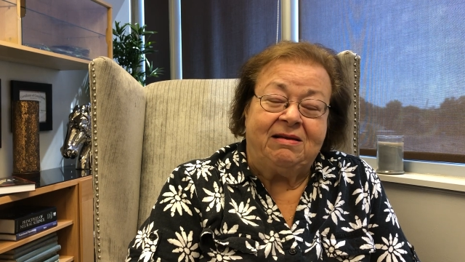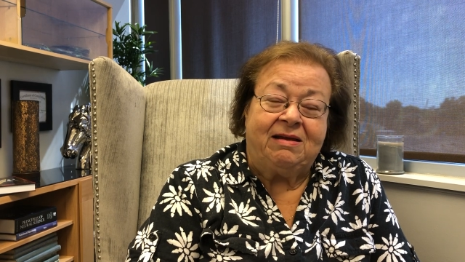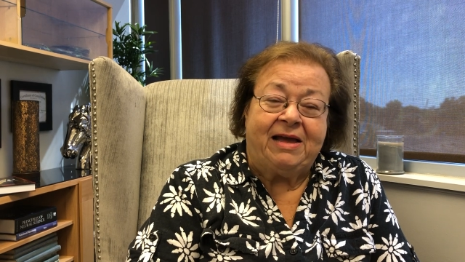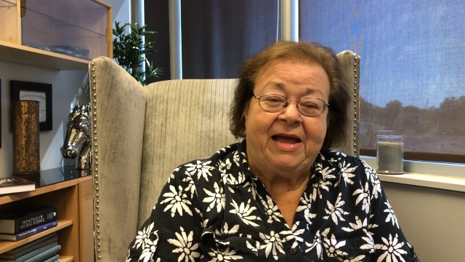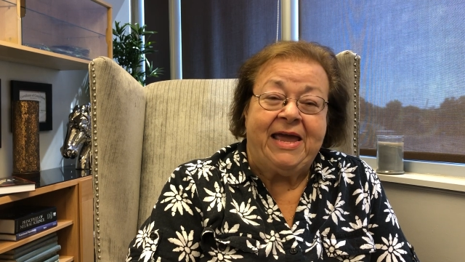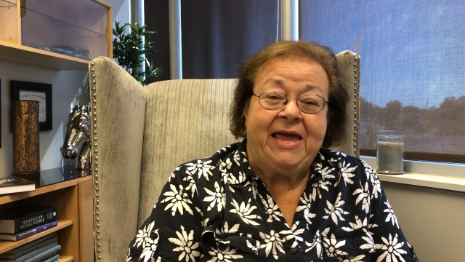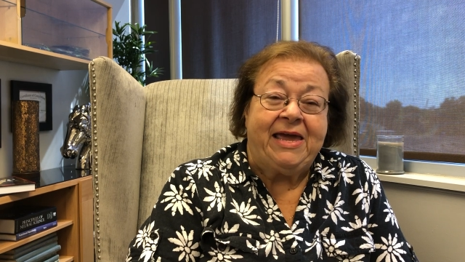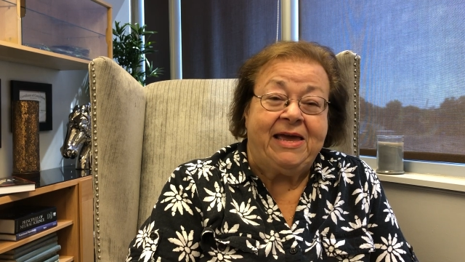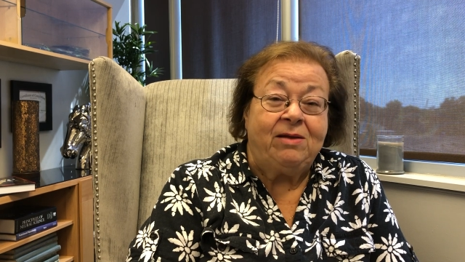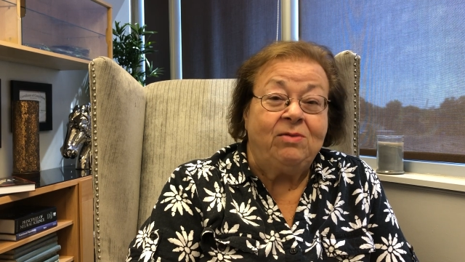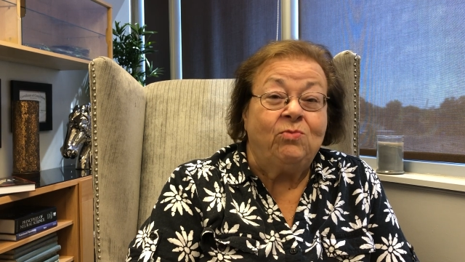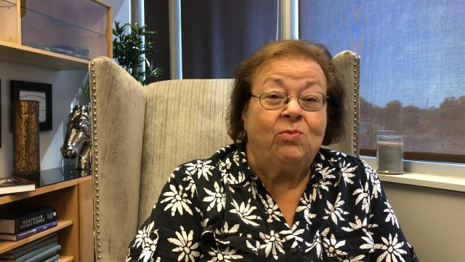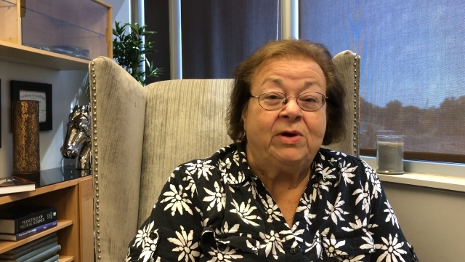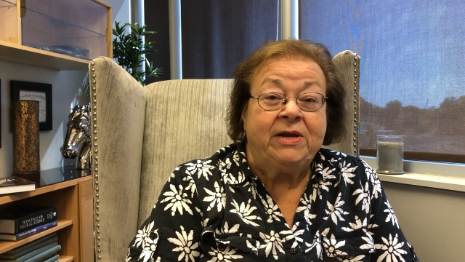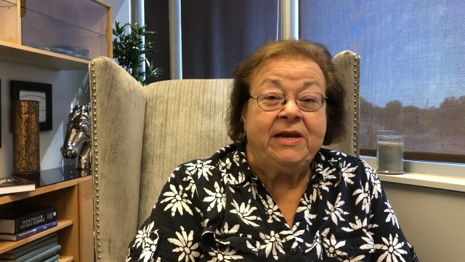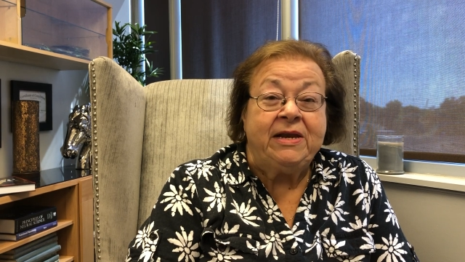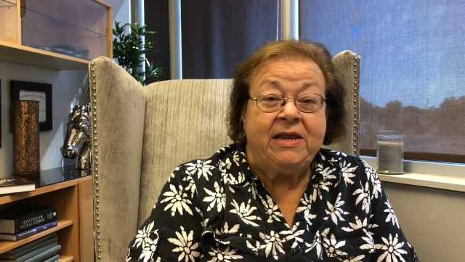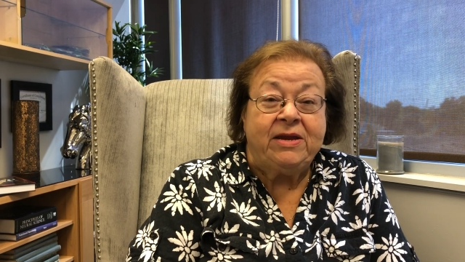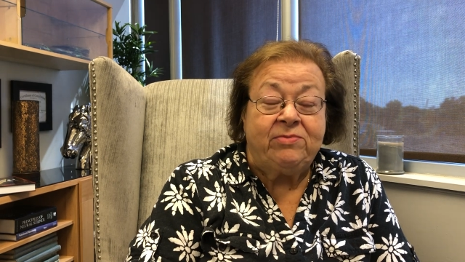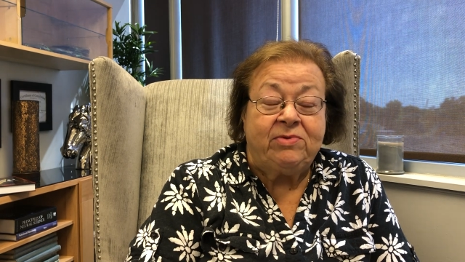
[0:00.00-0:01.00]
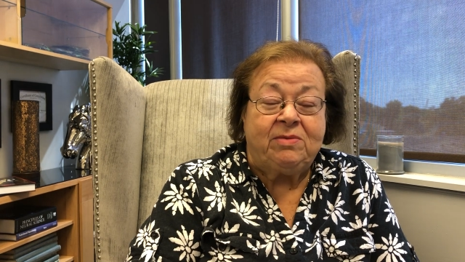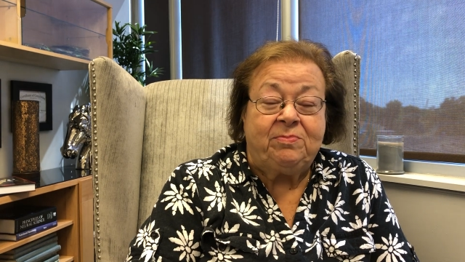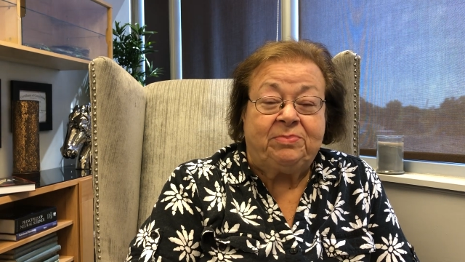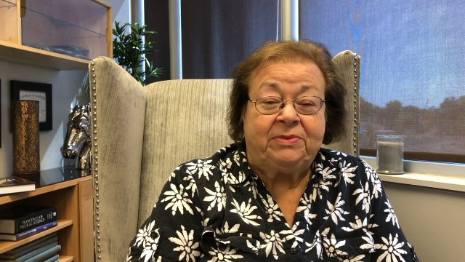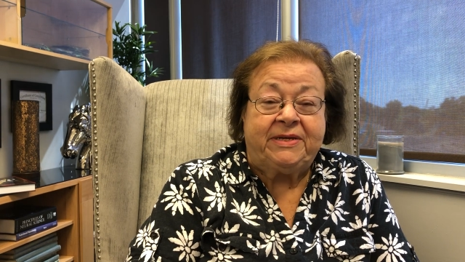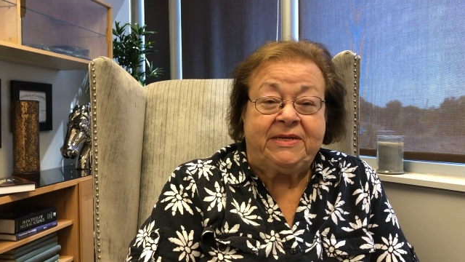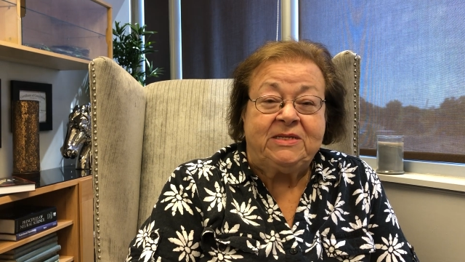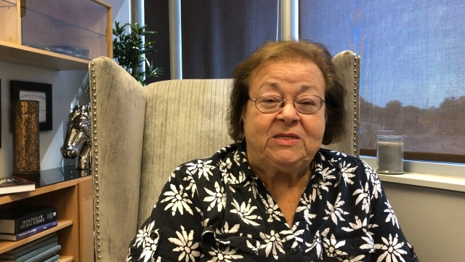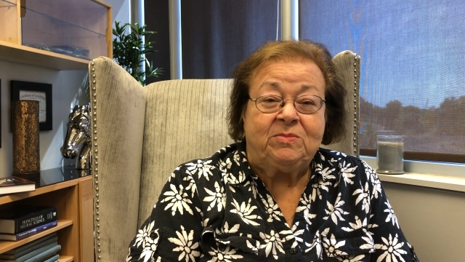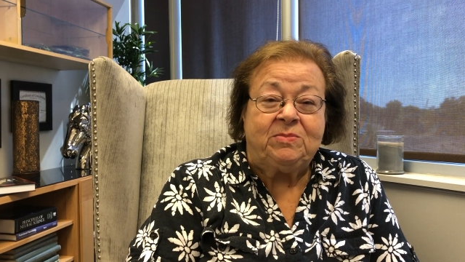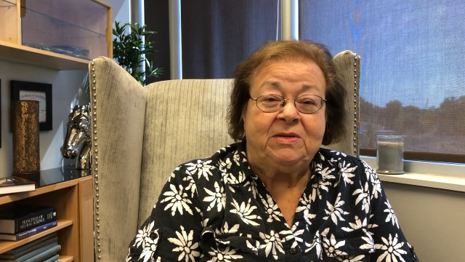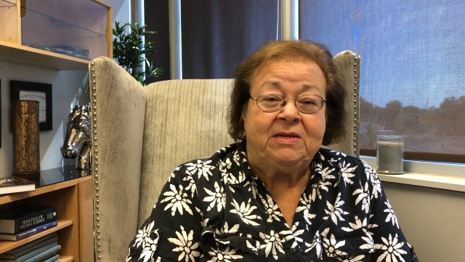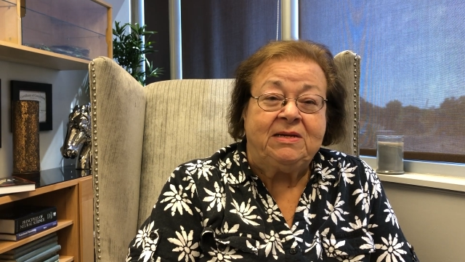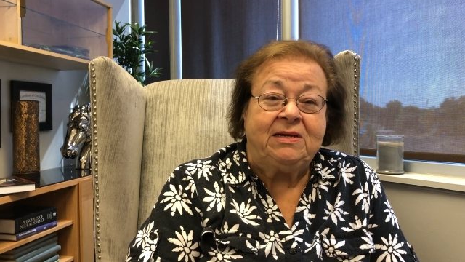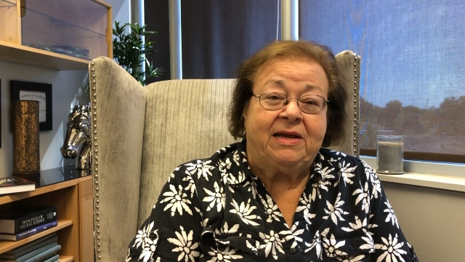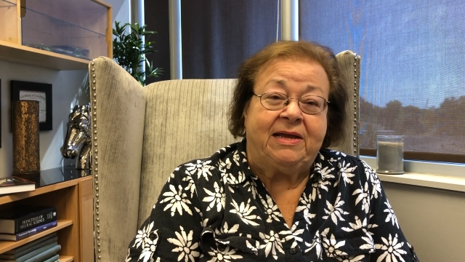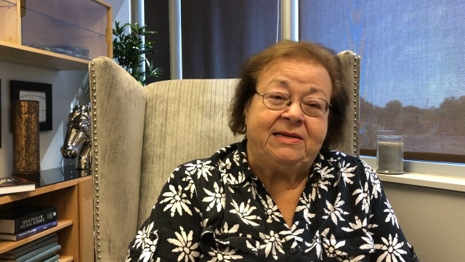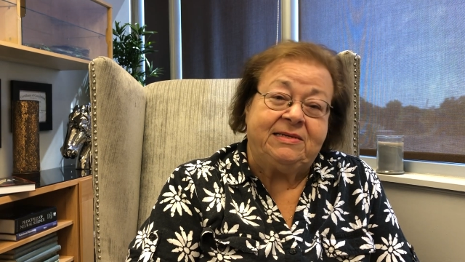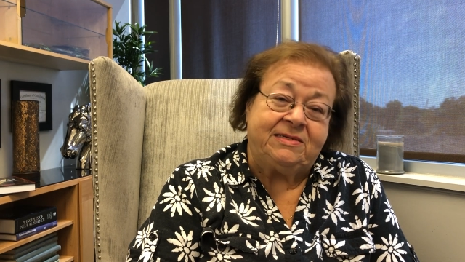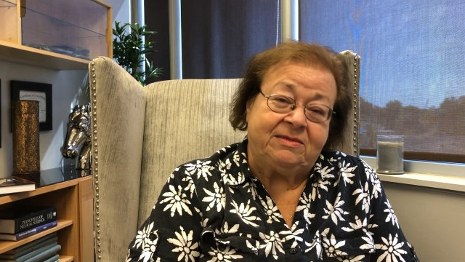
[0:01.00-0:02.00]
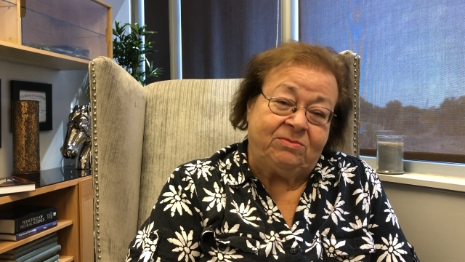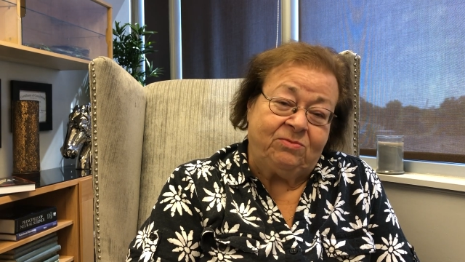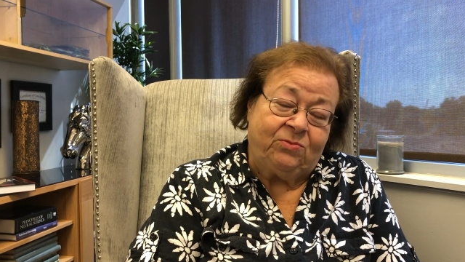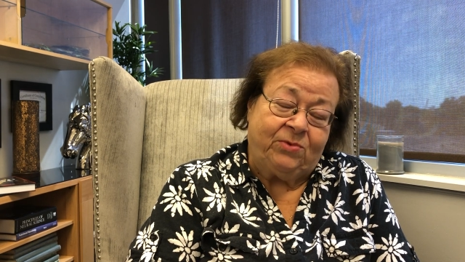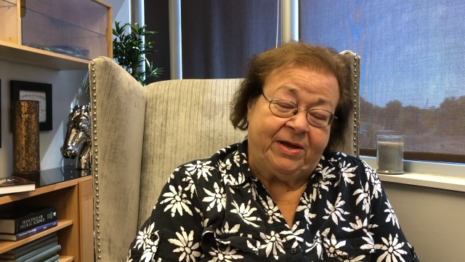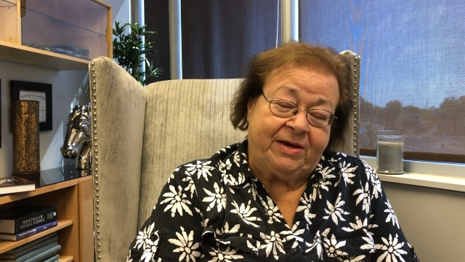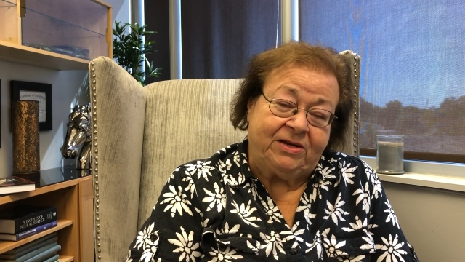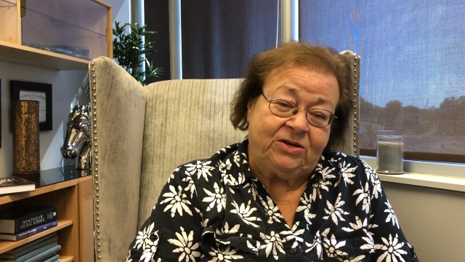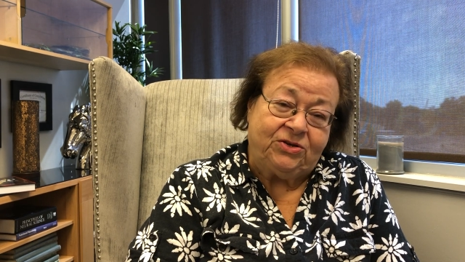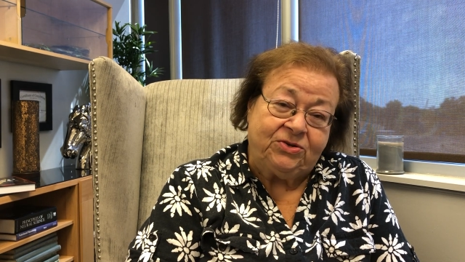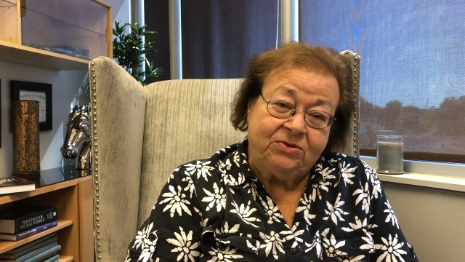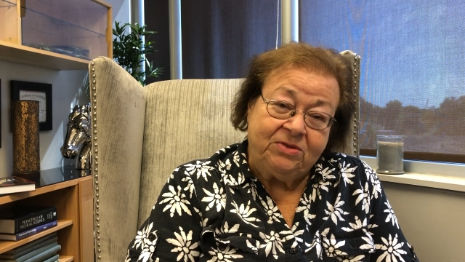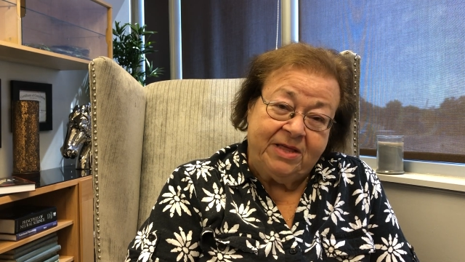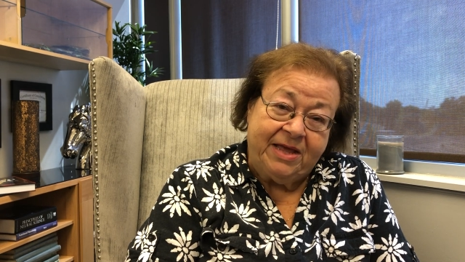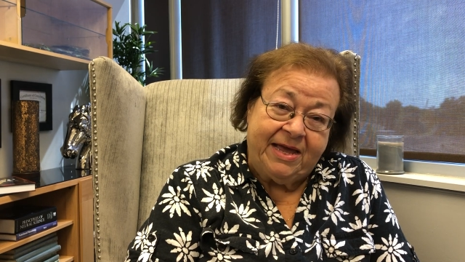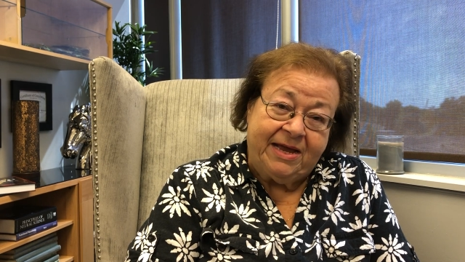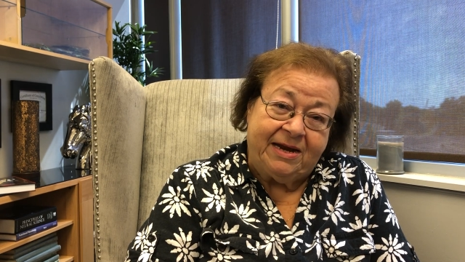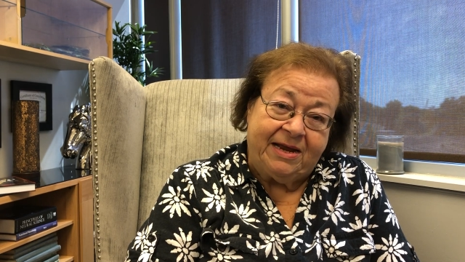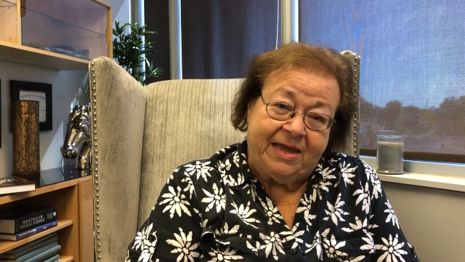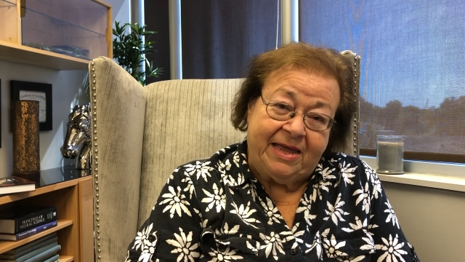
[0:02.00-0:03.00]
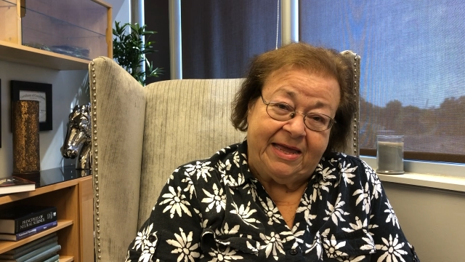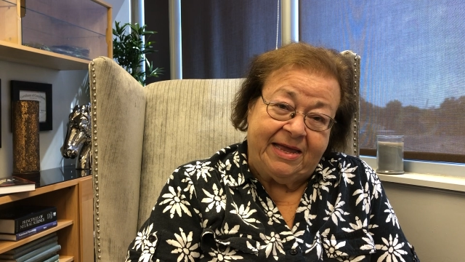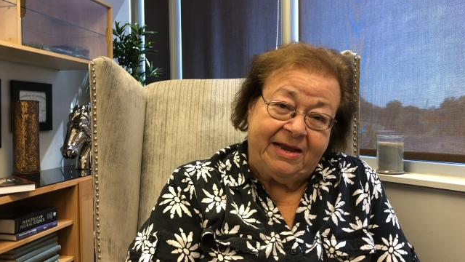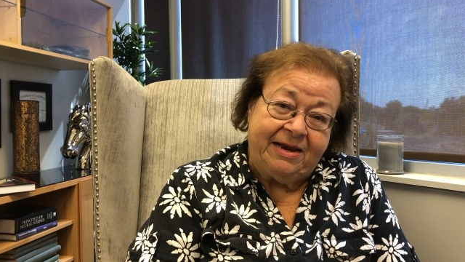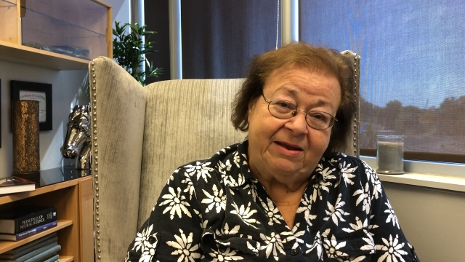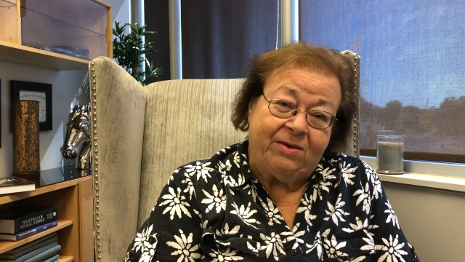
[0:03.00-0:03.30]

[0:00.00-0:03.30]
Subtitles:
I had one knee replacement. I didn't want to do that again.